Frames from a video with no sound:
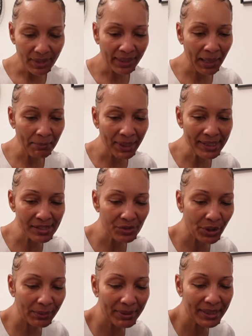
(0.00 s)
Got my
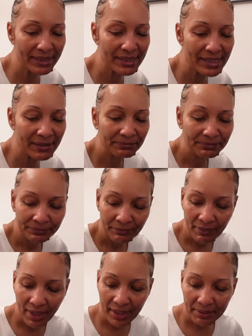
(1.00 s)
Starbucks
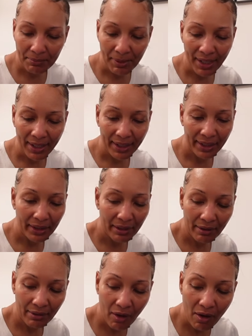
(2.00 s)
and my
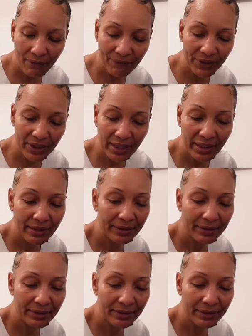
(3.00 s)
coffee